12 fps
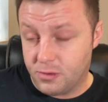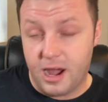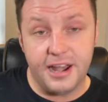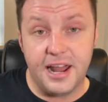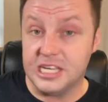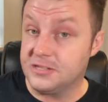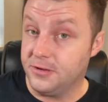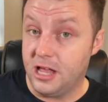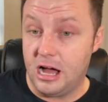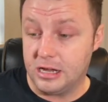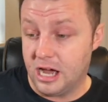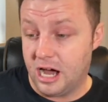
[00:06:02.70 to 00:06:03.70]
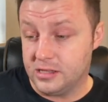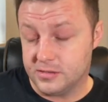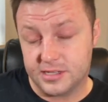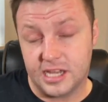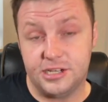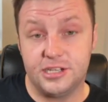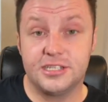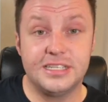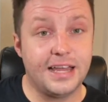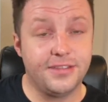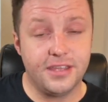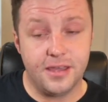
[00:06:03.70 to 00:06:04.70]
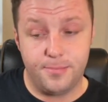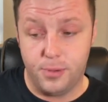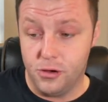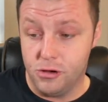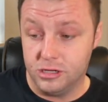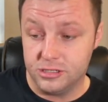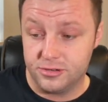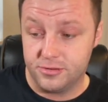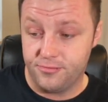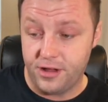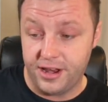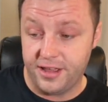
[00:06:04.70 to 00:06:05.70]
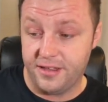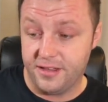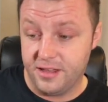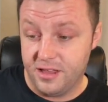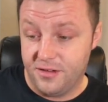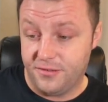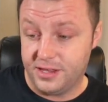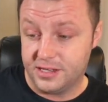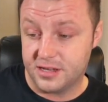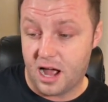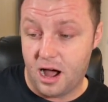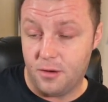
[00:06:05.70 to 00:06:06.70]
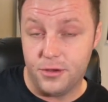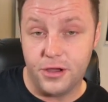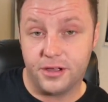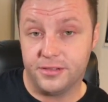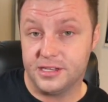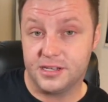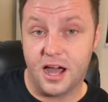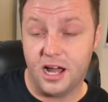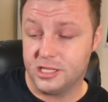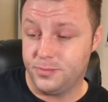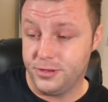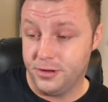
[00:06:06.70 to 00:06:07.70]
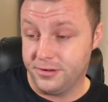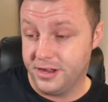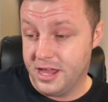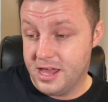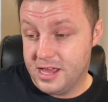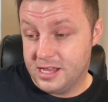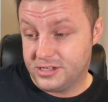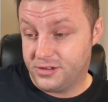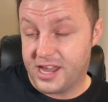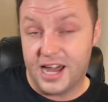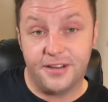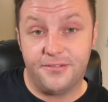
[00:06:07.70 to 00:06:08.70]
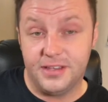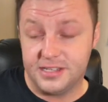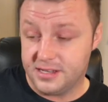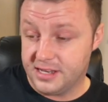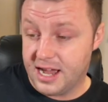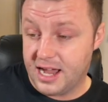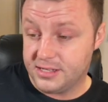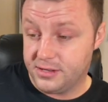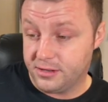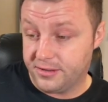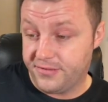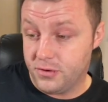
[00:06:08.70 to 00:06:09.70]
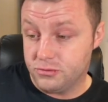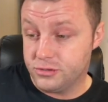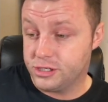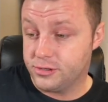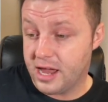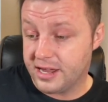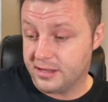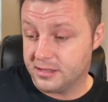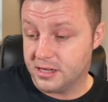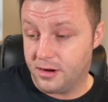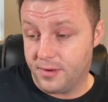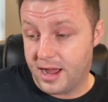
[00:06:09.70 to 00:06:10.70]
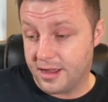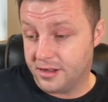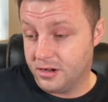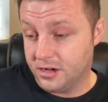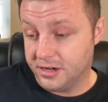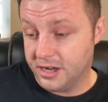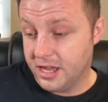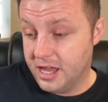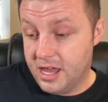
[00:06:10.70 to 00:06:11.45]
quite a nice full art card, looks like she's sat there, pose, ready for this artwork on this card to be done, so it kind of fits in nice. You've got the Fusion Strike in the top right corner.